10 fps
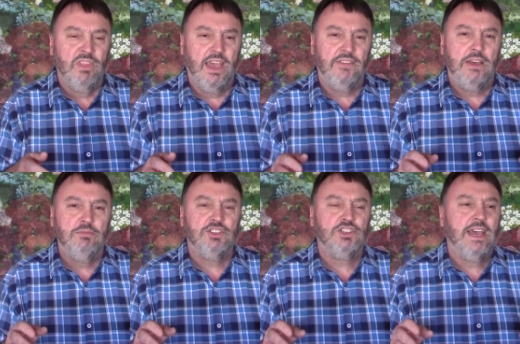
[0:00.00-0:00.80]
and they were
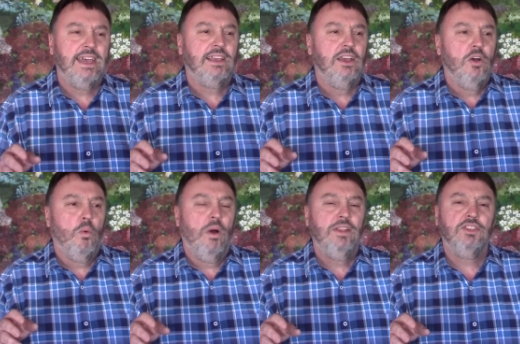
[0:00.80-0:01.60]
saying
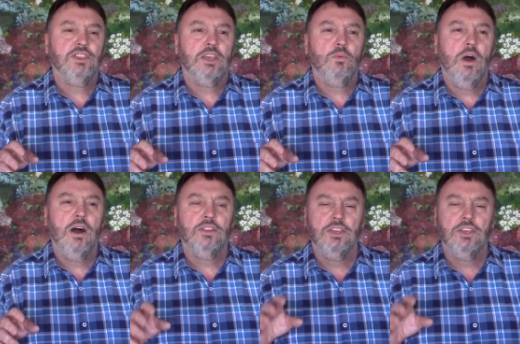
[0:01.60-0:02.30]
one thing while